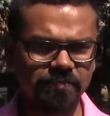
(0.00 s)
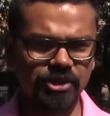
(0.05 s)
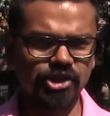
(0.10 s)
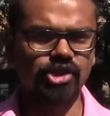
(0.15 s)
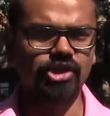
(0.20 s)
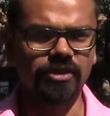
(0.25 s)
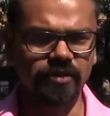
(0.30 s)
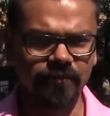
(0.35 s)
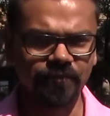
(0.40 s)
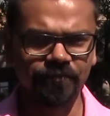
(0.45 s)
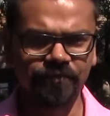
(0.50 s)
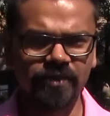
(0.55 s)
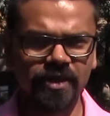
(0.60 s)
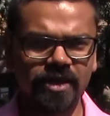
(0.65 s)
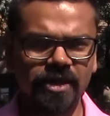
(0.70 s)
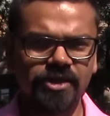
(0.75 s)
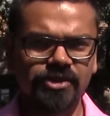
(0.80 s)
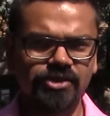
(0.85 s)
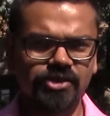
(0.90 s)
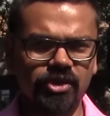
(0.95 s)
picture.
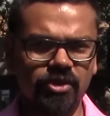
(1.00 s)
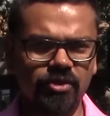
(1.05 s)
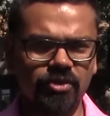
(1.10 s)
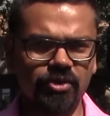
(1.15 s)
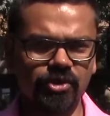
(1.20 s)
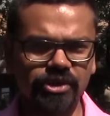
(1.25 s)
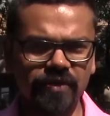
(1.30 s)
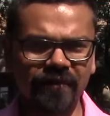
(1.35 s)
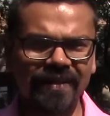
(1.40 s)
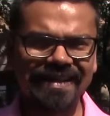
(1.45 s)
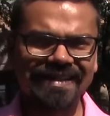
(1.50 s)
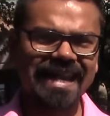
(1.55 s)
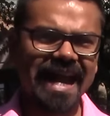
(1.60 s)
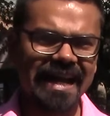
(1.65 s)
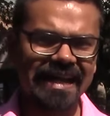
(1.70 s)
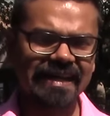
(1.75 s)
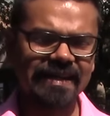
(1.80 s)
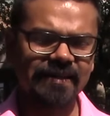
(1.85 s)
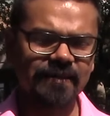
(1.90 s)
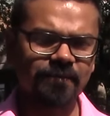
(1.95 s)
So those are very
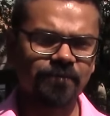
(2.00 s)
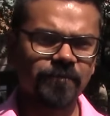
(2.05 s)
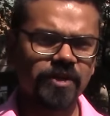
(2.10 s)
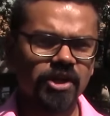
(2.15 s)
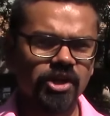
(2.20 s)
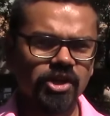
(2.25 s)
tactical.